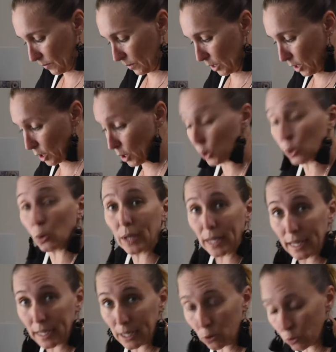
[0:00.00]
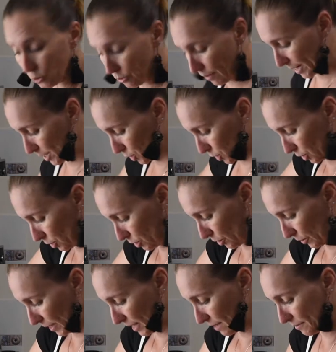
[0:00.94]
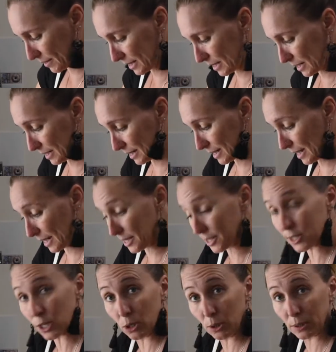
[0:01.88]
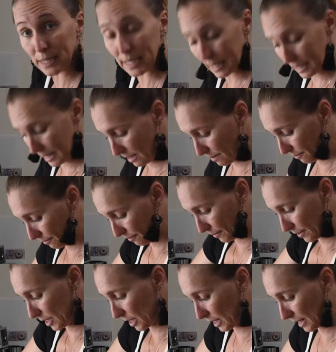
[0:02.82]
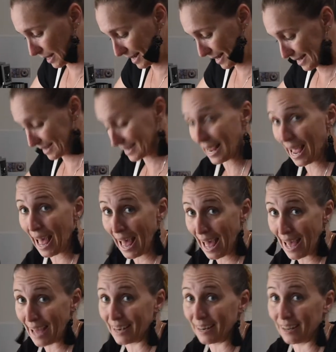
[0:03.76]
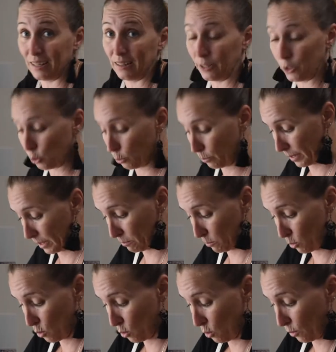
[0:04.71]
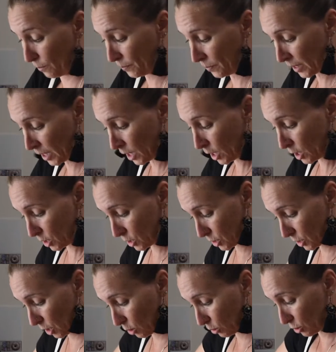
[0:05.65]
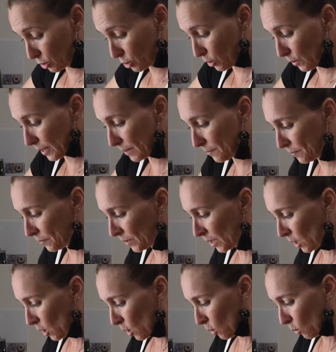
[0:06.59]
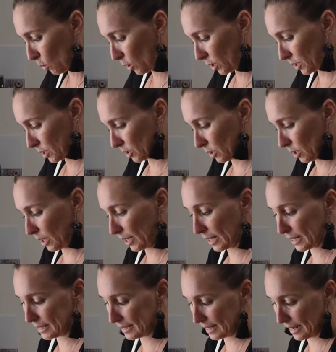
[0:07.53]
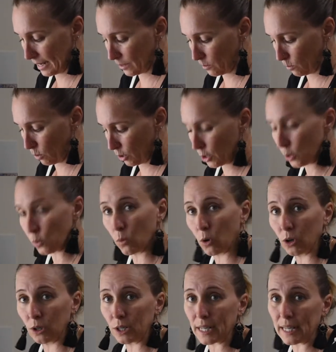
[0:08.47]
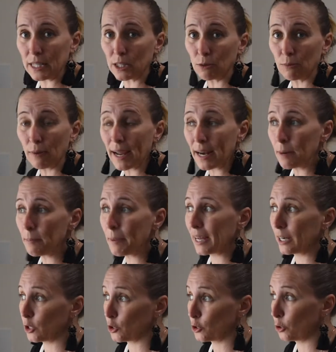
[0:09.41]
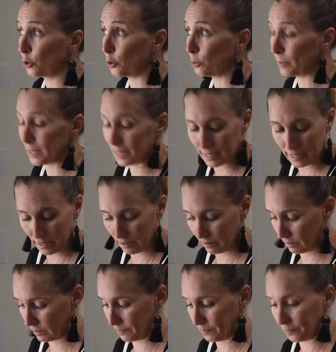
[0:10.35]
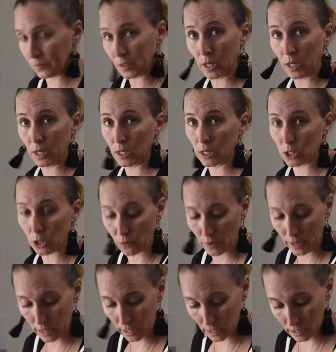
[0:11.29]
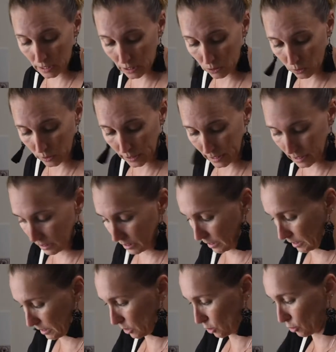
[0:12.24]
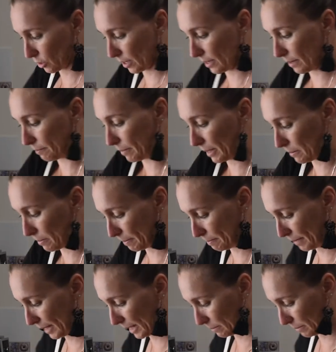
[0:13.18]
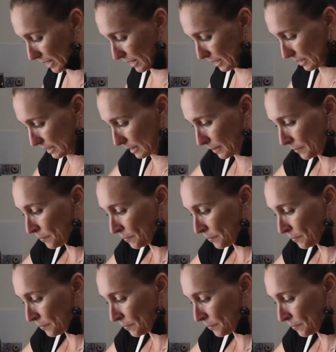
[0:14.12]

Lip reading: you're looking at a good ratio. If it doesn't taste salty enough, you're going to need to add a little bit more salt to it. So like I said, what you want is around about a 2%. Sorry, there's all these stray bigger bits.